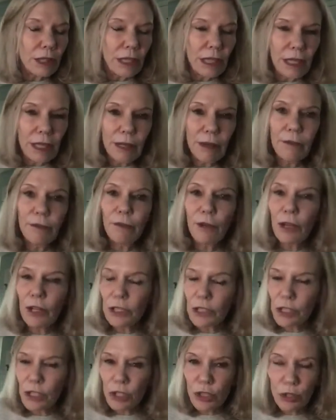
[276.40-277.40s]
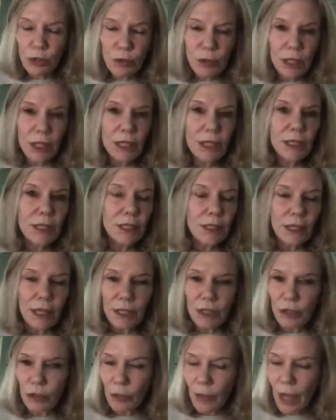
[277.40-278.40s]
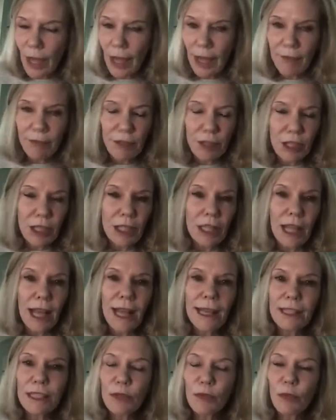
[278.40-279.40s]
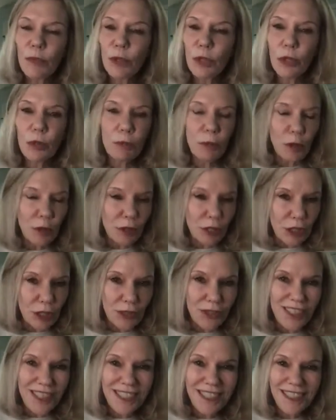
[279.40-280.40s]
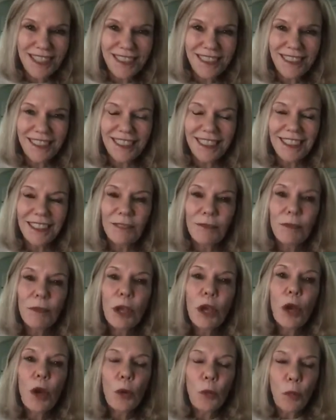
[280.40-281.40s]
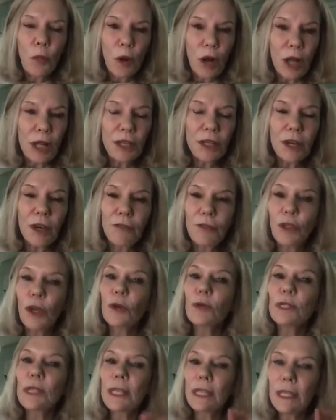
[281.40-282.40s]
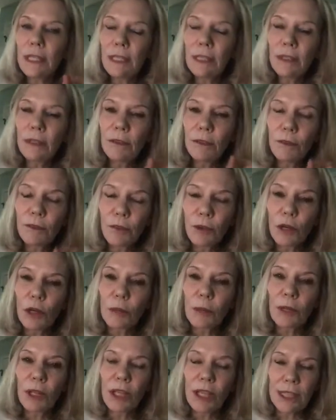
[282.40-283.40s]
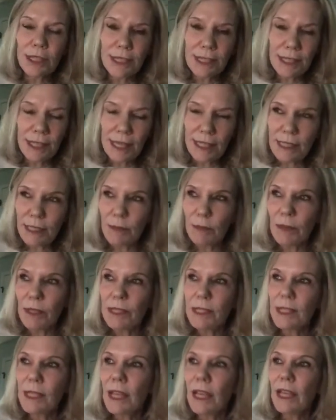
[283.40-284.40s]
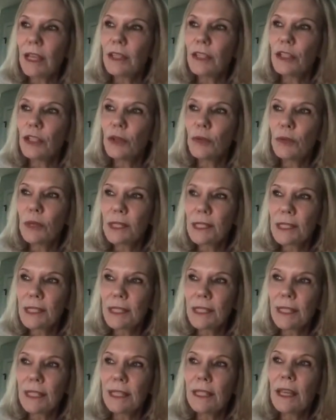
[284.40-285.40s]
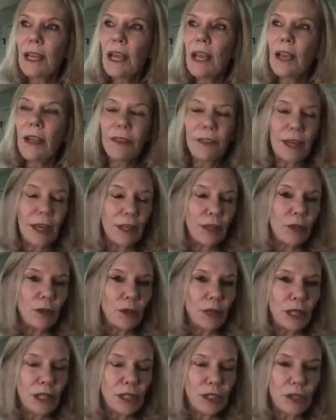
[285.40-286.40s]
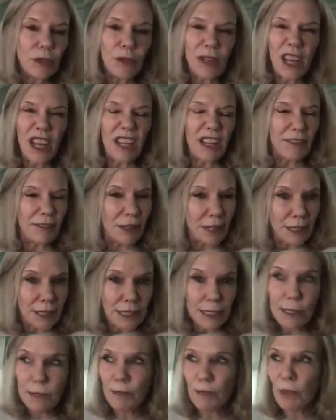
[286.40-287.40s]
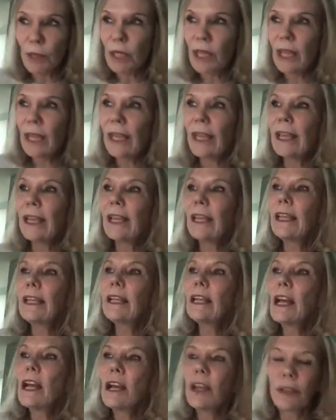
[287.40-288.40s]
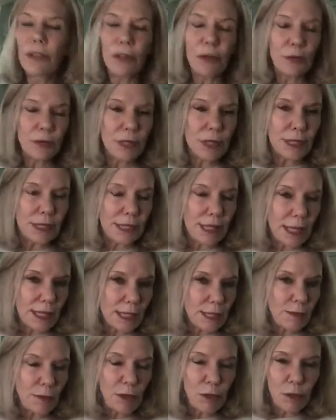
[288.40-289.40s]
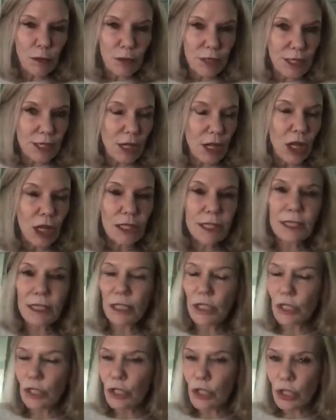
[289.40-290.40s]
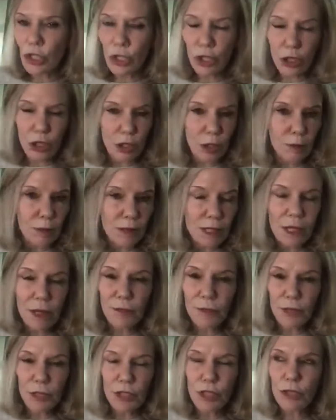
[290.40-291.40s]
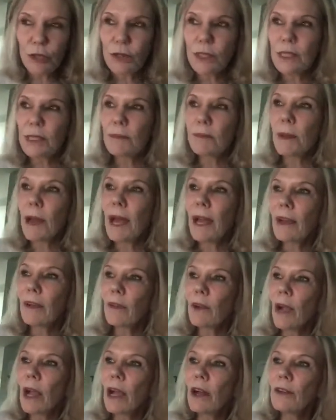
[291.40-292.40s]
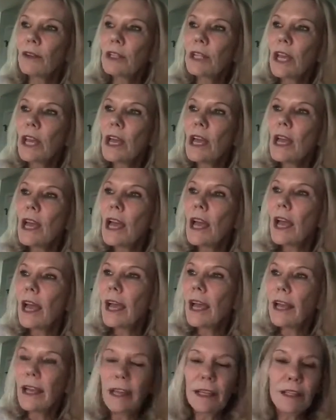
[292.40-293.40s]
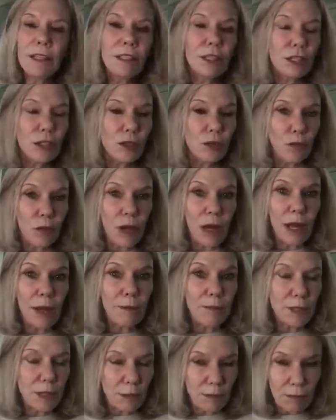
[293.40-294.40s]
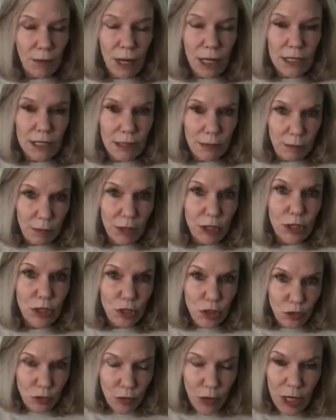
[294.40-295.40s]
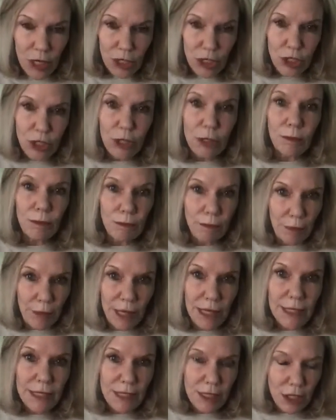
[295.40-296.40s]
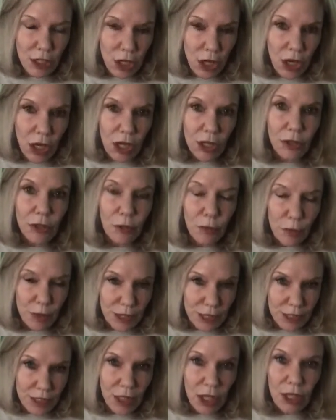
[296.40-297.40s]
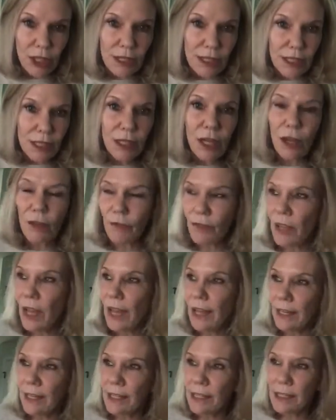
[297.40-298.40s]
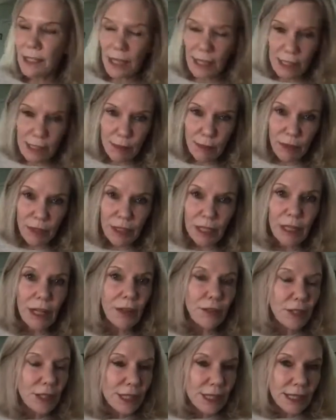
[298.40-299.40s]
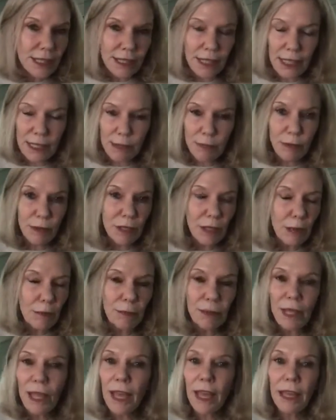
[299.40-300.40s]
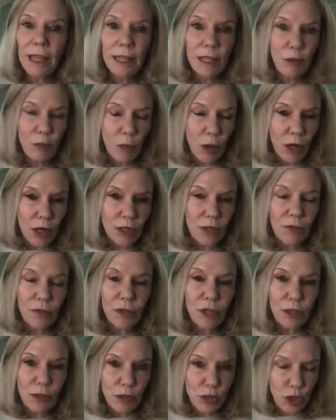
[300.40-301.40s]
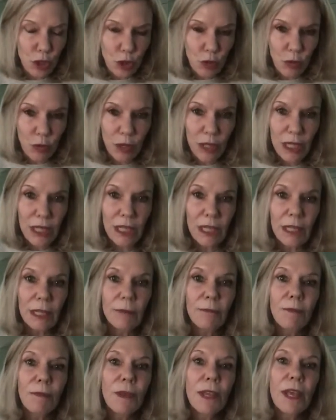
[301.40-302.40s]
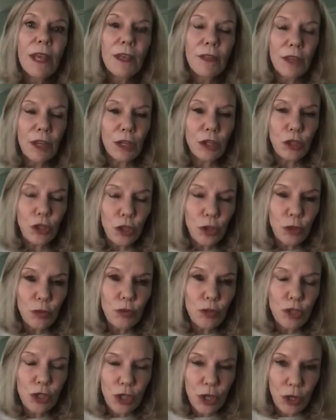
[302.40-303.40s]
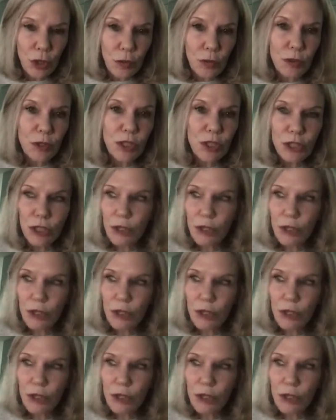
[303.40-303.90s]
give a student that you have in a classroom or in your school one of those informal assessments. And you will see that you need to kind of explain those assessment results in terms of the student's background and describe some possible instruction based on the results of that assessment. Now, this assessment can be any one of those three that you chose